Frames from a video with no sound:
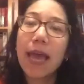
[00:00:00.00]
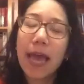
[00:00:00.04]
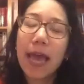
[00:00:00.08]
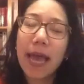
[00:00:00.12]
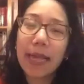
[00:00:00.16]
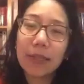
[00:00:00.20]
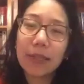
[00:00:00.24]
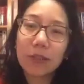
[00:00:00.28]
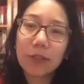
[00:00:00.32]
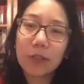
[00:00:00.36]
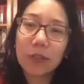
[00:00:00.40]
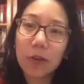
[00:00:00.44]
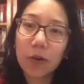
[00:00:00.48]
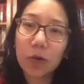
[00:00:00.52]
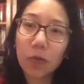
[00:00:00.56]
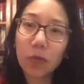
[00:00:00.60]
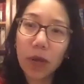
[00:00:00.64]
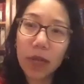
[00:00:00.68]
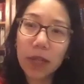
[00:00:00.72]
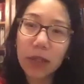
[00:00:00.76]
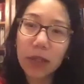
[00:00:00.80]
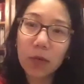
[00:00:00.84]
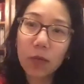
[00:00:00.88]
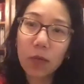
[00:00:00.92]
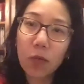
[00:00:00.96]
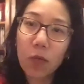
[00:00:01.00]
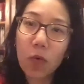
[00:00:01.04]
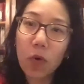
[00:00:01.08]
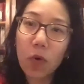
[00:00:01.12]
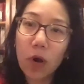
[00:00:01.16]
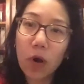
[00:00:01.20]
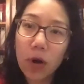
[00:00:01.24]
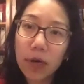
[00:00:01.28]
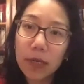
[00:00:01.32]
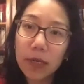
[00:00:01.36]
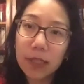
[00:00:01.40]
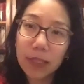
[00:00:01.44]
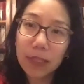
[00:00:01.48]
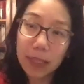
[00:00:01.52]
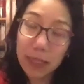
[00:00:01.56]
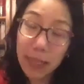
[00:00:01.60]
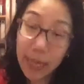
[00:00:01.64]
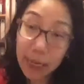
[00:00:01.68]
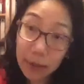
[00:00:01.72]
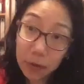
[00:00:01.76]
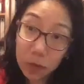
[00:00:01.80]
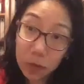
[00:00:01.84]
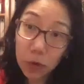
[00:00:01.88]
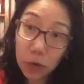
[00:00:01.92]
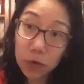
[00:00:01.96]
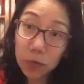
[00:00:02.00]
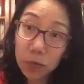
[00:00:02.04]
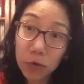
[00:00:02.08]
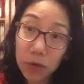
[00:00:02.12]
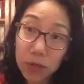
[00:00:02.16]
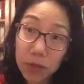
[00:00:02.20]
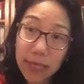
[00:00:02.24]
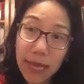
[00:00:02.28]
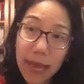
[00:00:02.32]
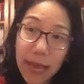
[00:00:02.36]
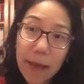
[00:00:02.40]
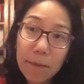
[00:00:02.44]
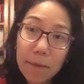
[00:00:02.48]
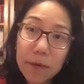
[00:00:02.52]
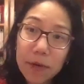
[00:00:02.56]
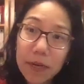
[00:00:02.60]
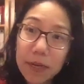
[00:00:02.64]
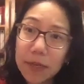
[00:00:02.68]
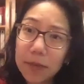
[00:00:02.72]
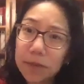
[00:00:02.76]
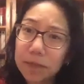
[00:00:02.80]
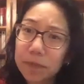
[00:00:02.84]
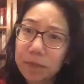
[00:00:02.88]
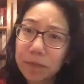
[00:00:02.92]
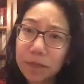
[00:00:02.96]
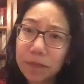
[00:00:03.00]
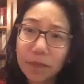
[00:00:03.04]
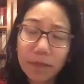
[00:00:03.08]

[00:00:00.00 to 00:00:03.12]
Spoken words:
And so when the Second World War is happening,